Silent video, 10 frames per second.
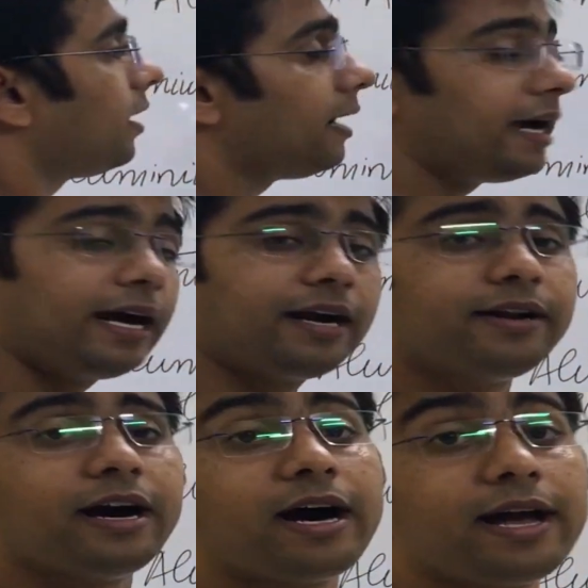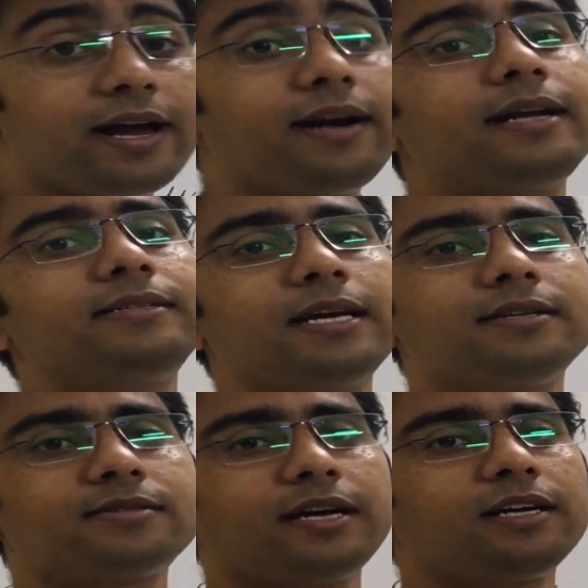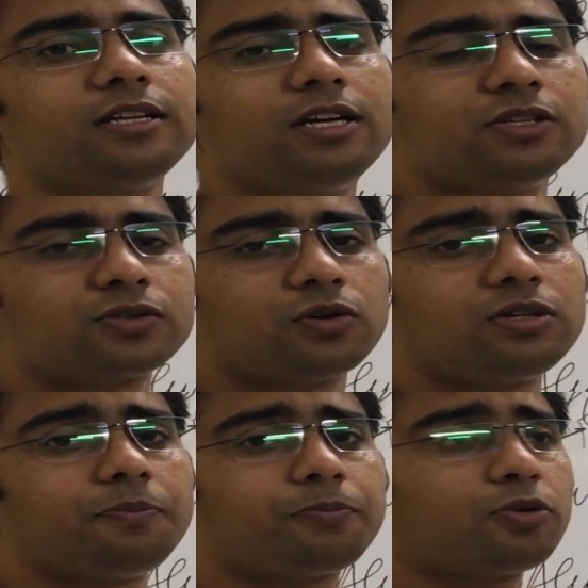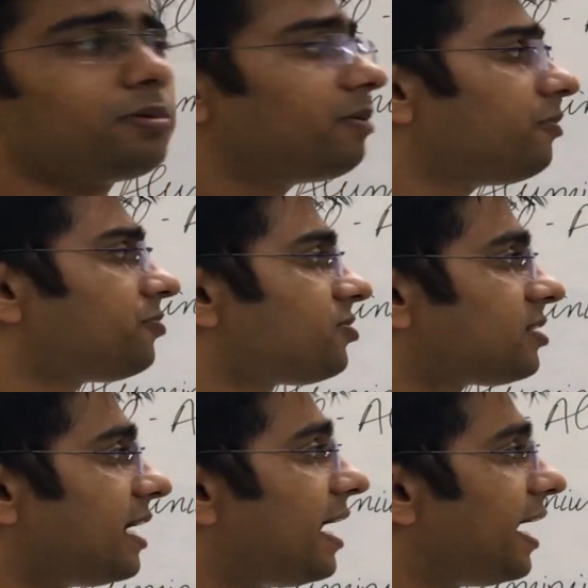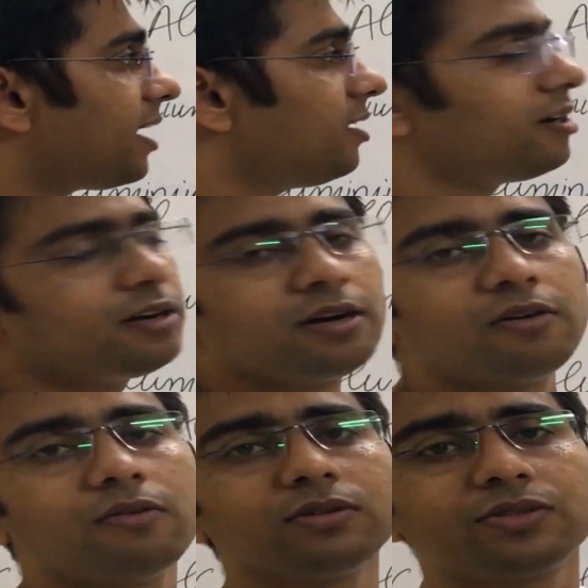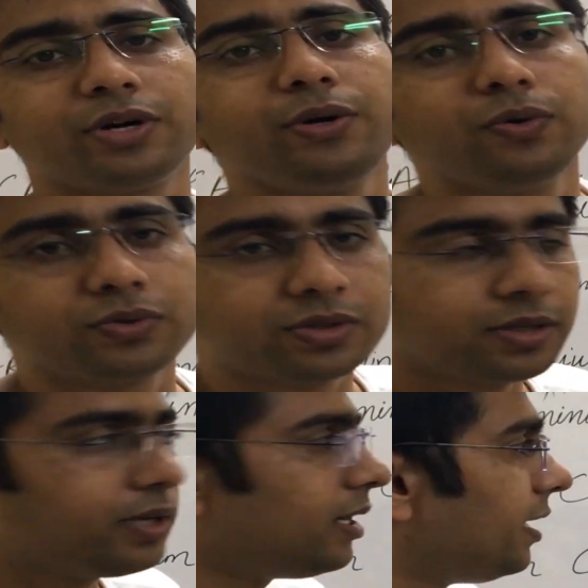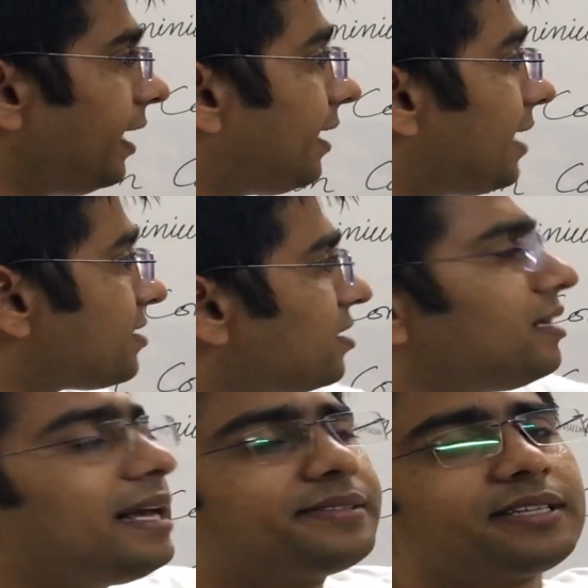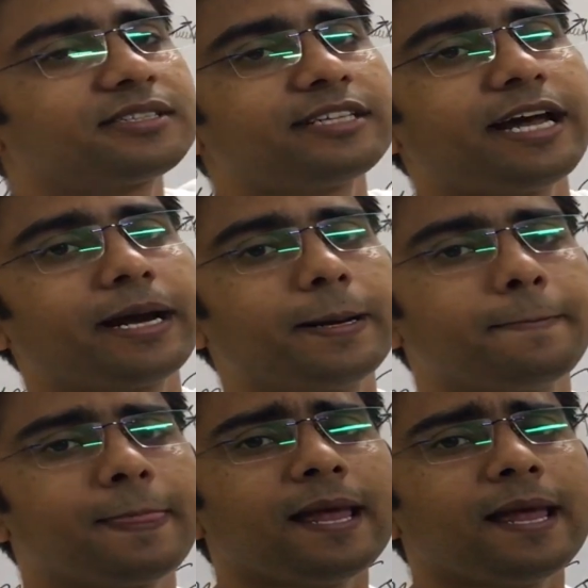had higher tensile strength, so the problem of sag was reduced. It has lesser sag.